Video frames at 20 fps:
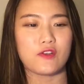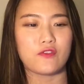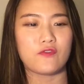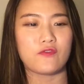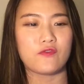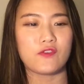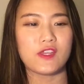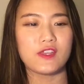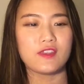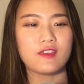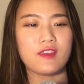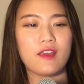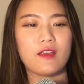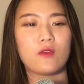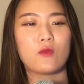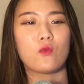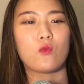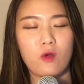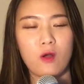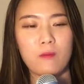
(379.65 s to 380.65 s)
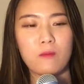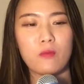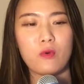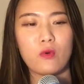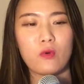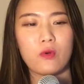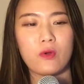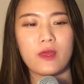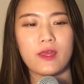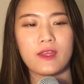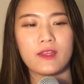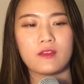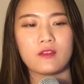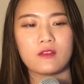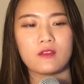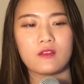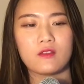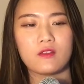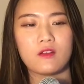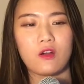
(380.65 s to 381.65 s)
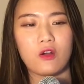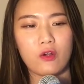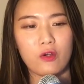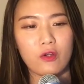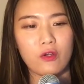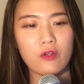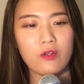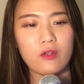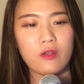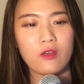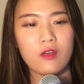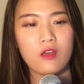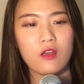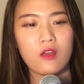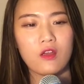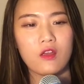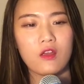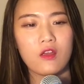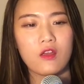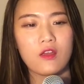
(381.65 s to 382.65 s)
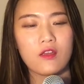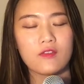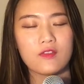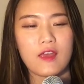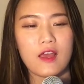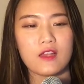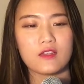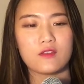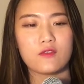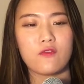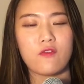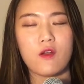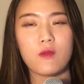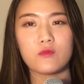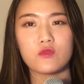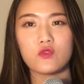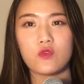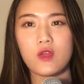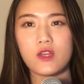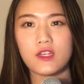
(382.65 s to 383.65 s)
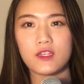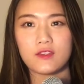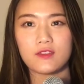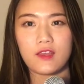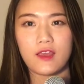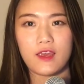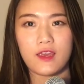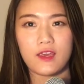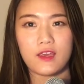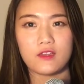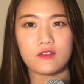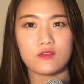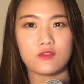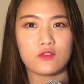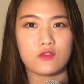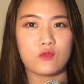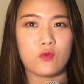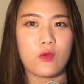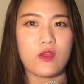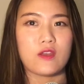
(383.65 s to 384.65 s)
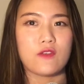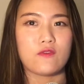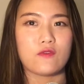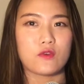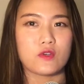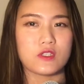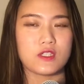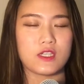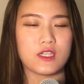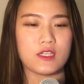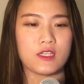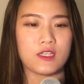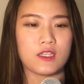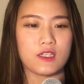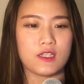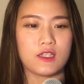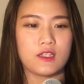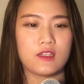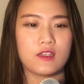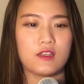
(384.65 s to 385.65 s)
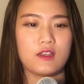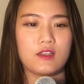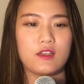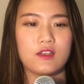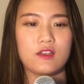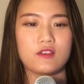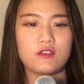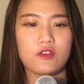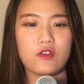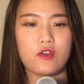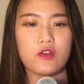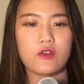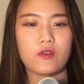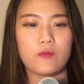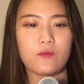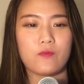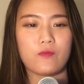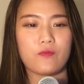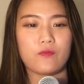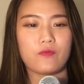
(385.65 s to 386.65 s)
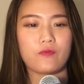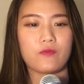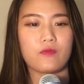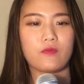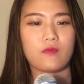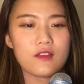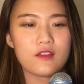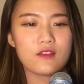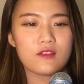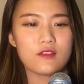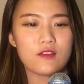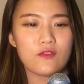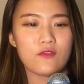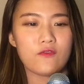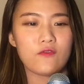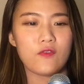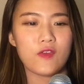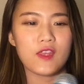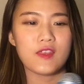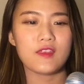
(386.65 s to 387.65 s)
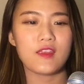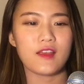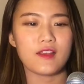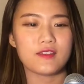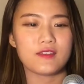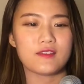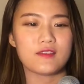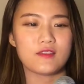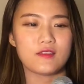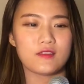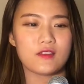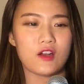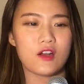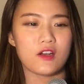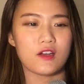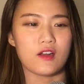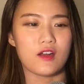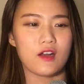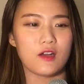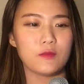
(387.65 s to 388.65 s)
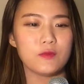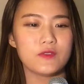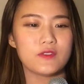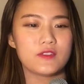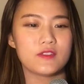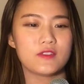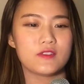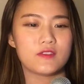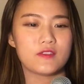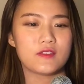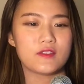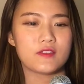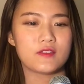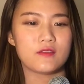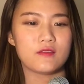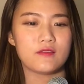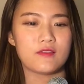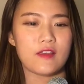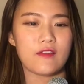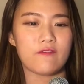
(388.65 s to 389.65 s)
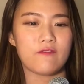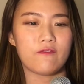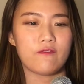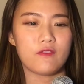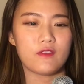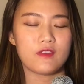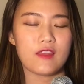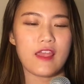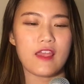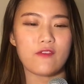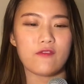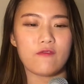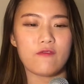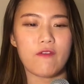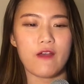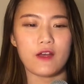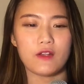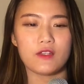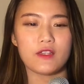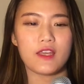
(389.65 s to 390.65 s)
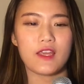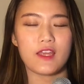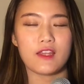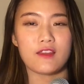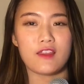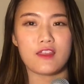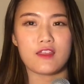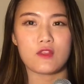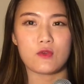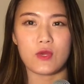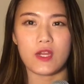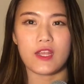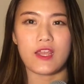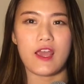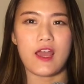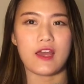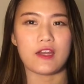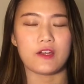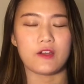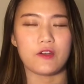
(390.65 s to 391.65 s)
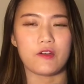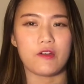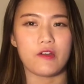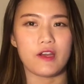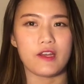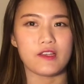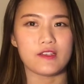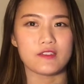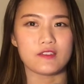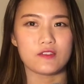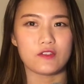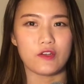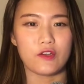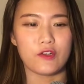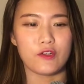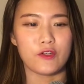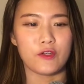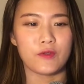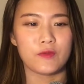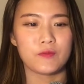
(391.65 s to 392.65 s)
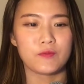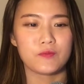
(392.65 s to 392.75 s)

fintech 1.0, that's from 2010 to 2014. So the fintech startups, that they fell in 3 categories. So